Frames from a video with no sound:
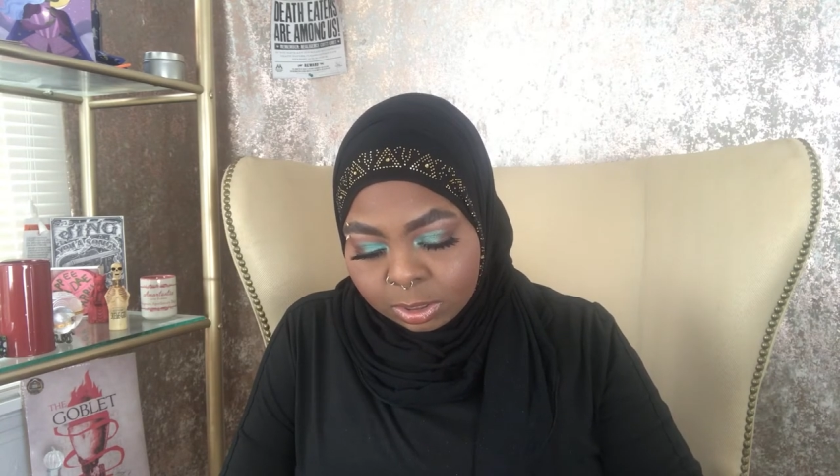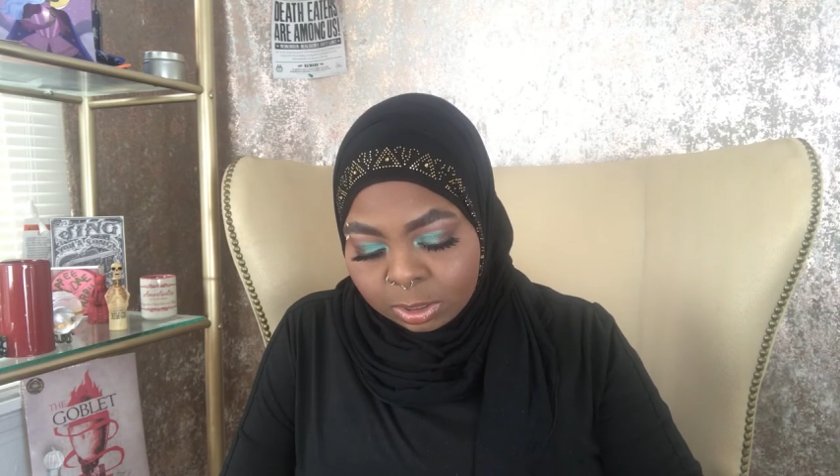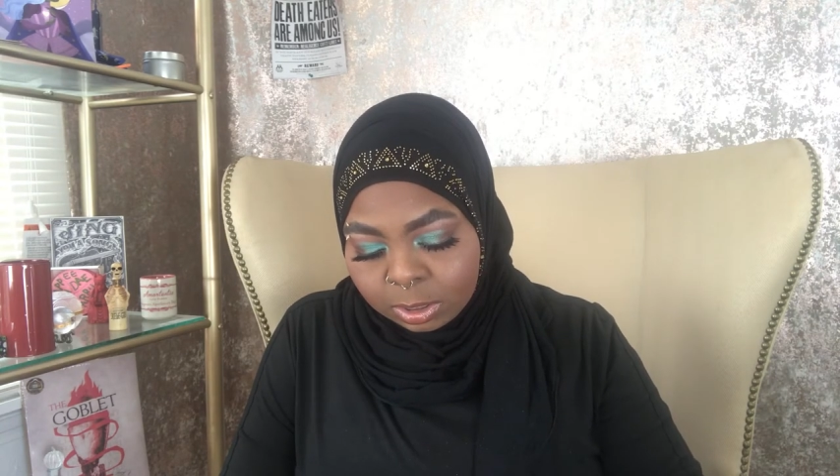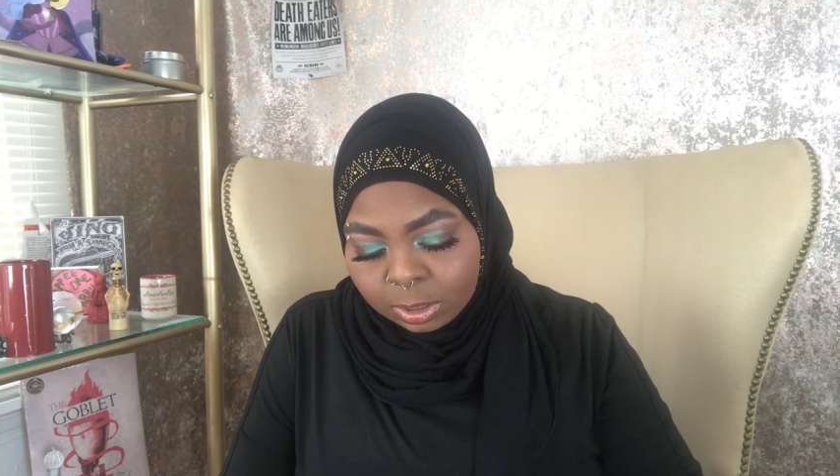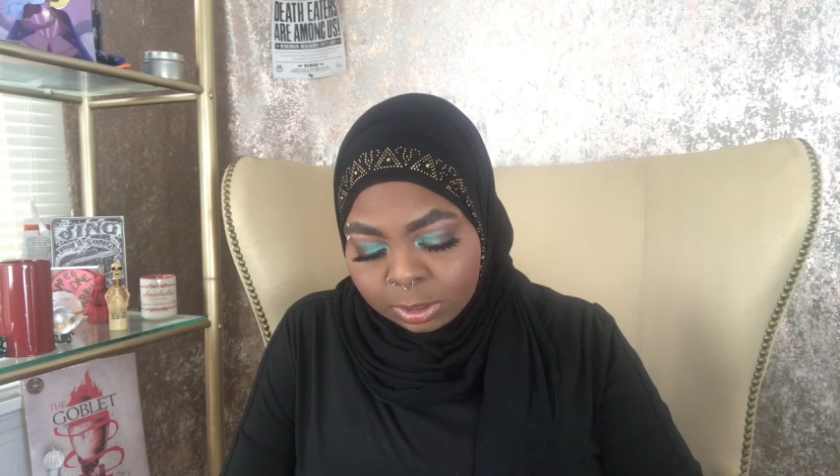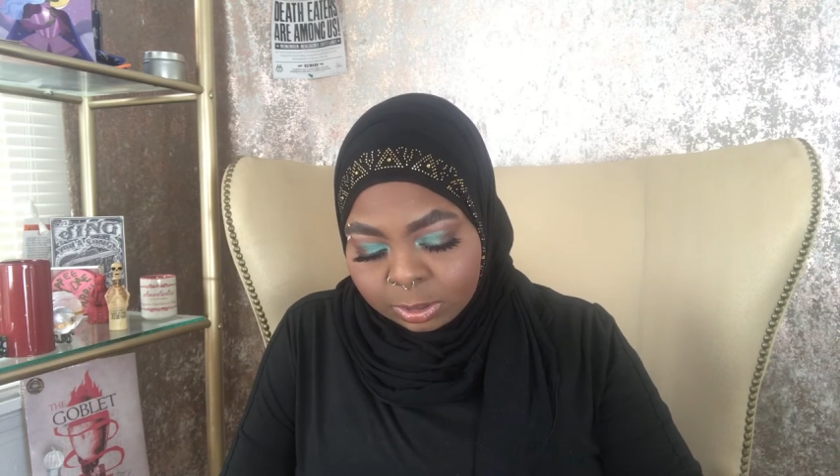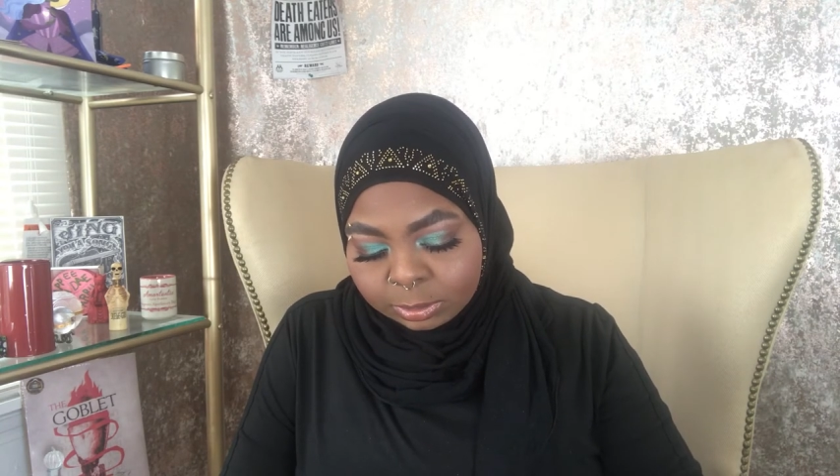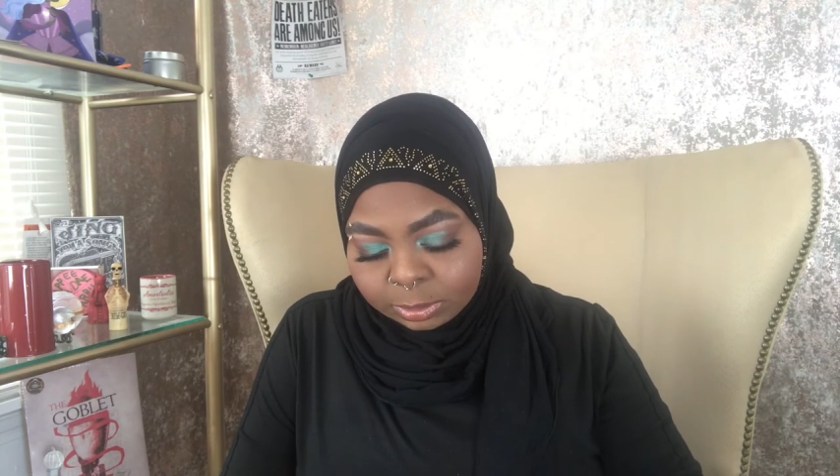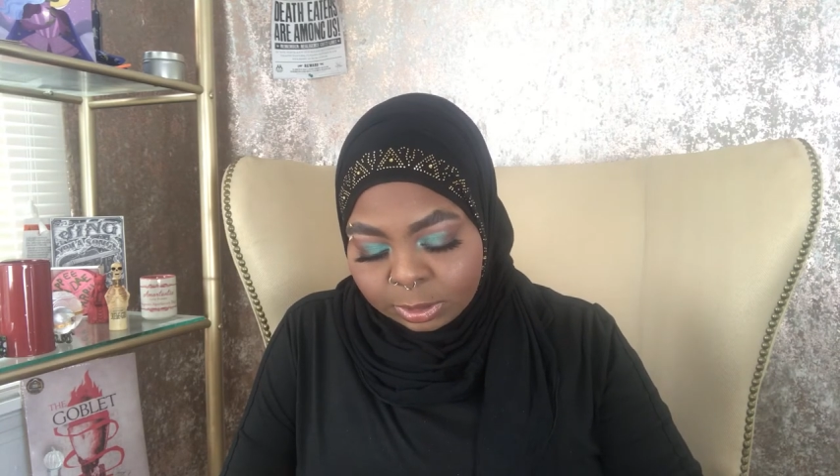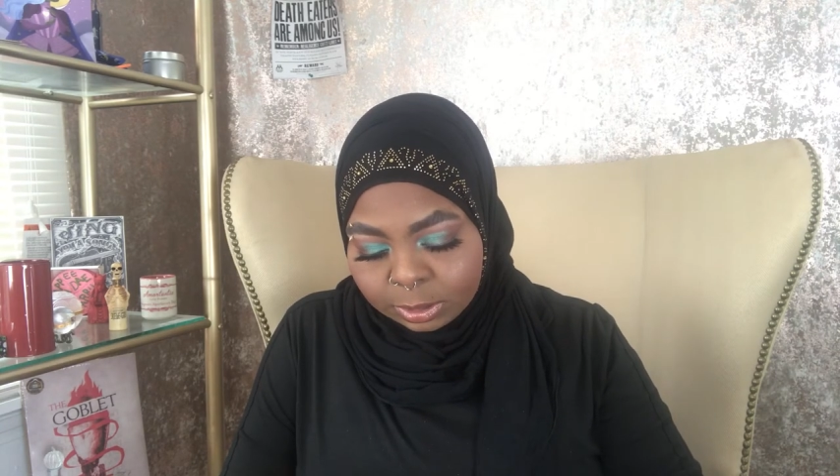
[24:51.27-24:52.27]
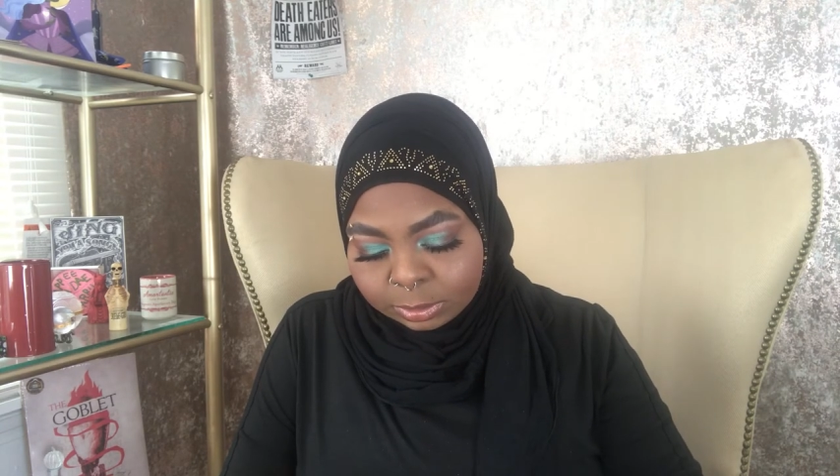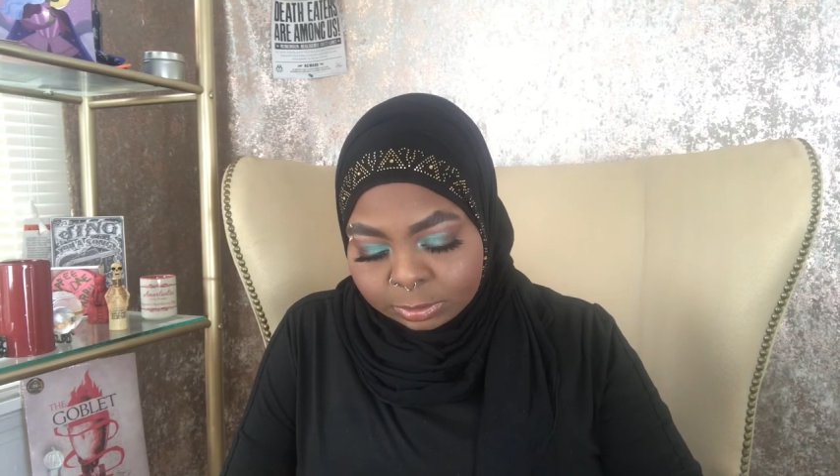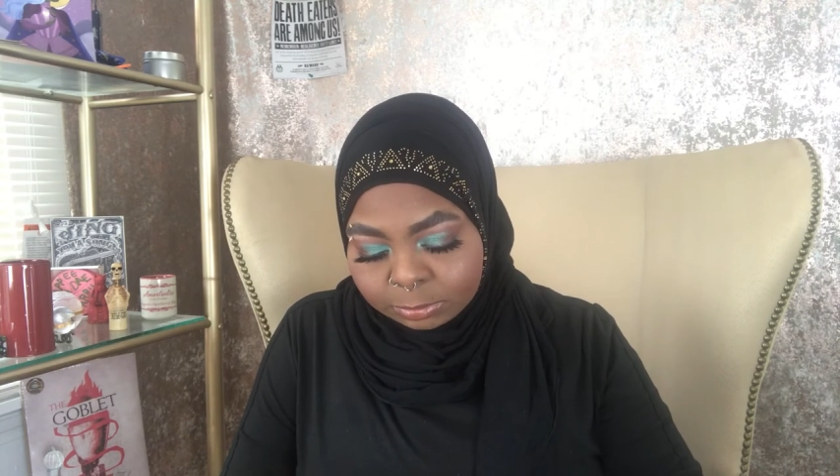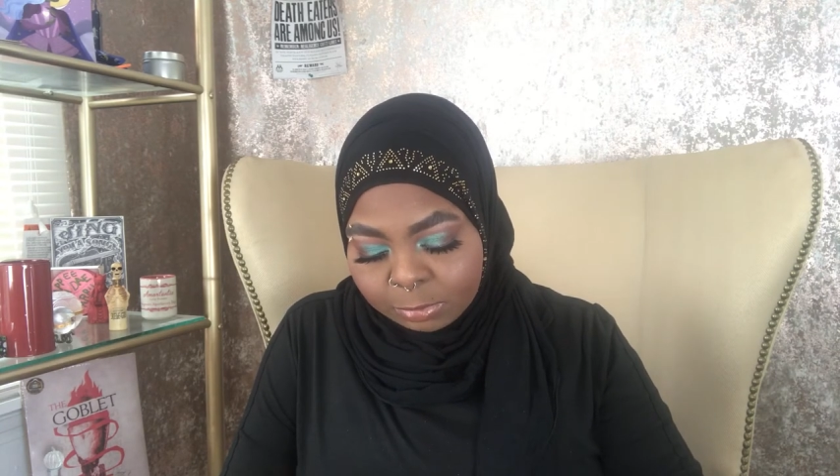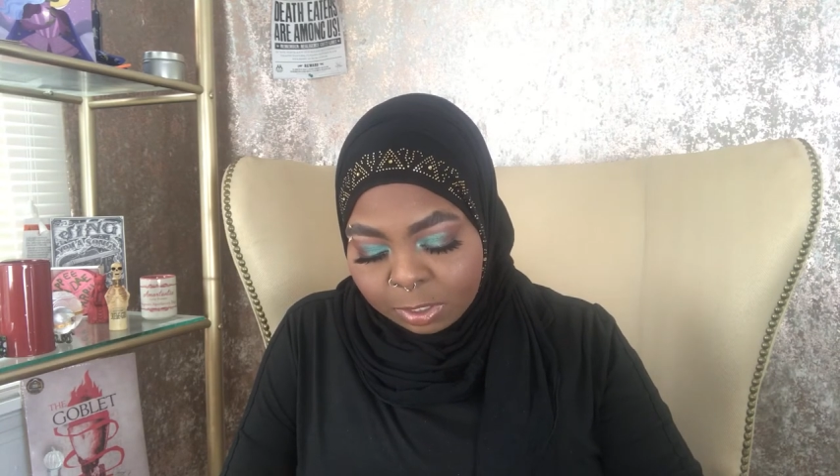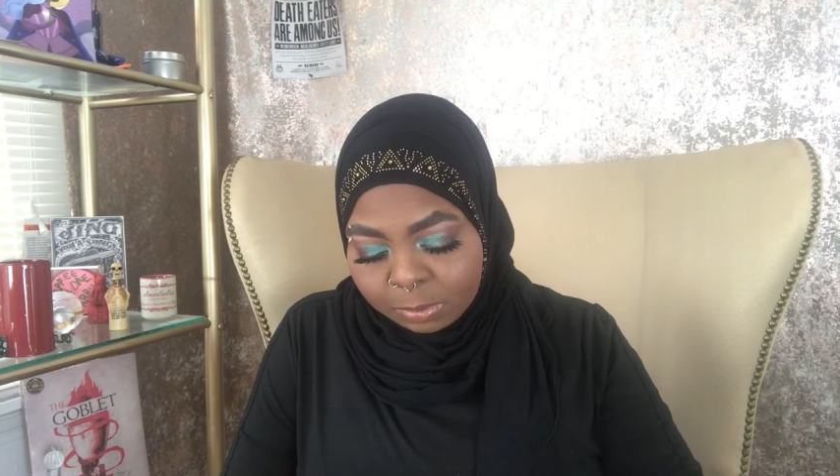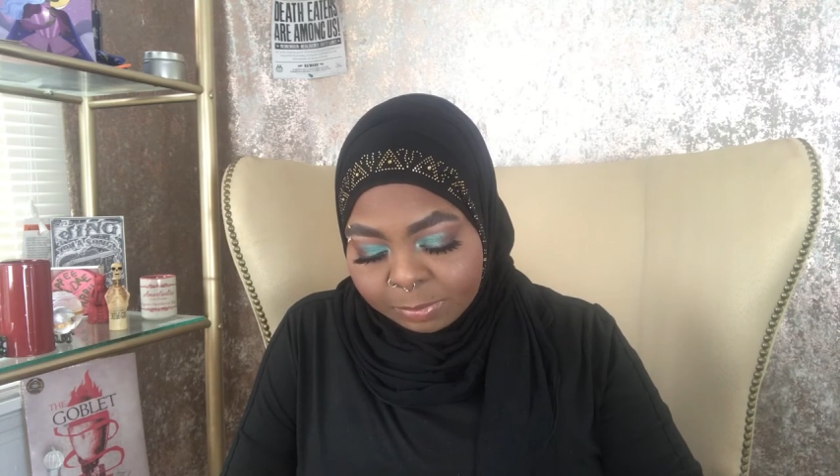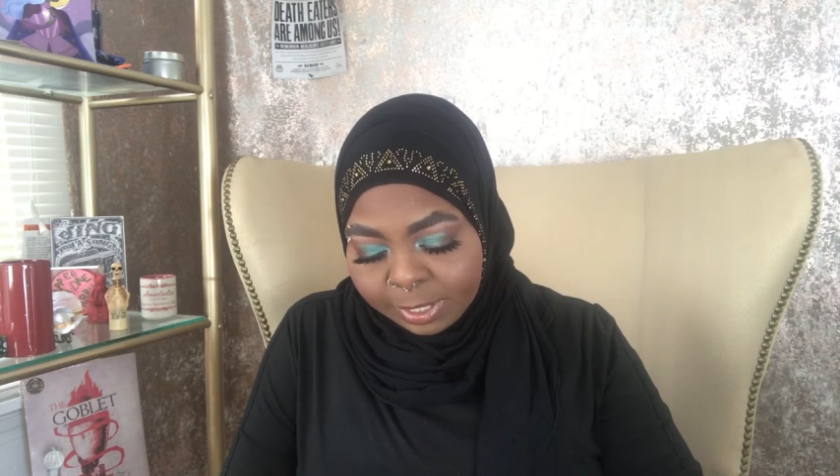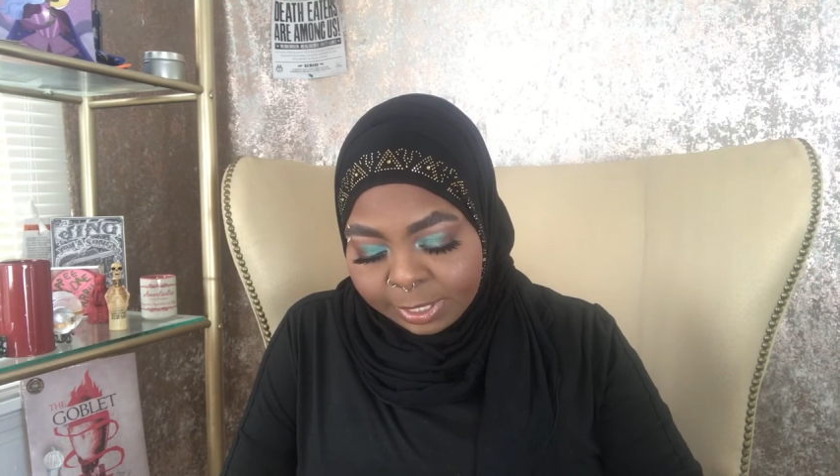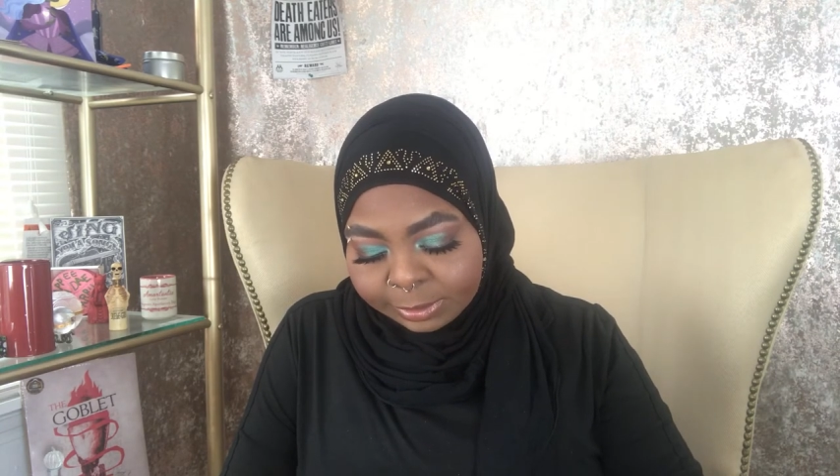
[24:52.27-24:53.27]
and it's a small
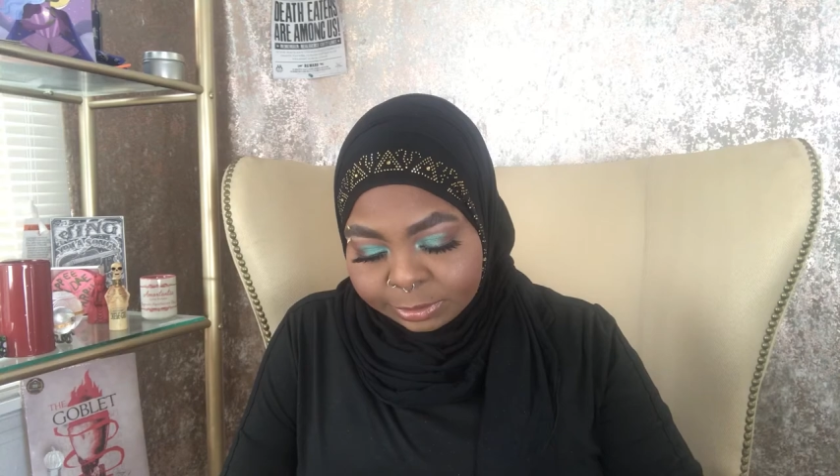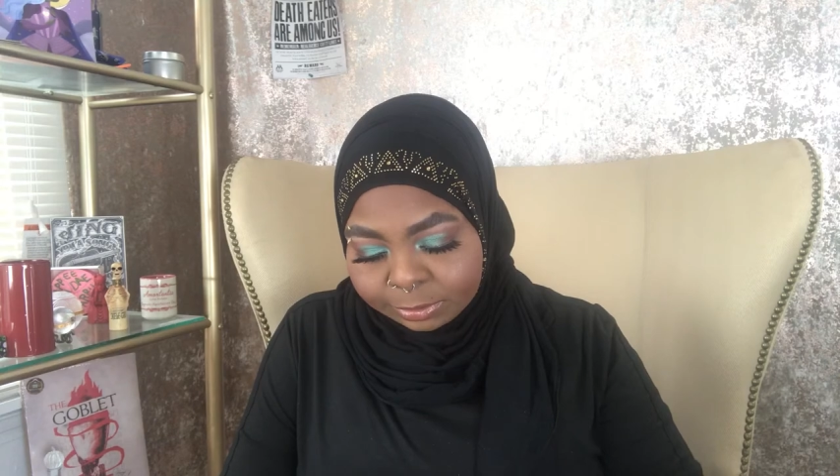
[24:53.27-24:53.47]
batch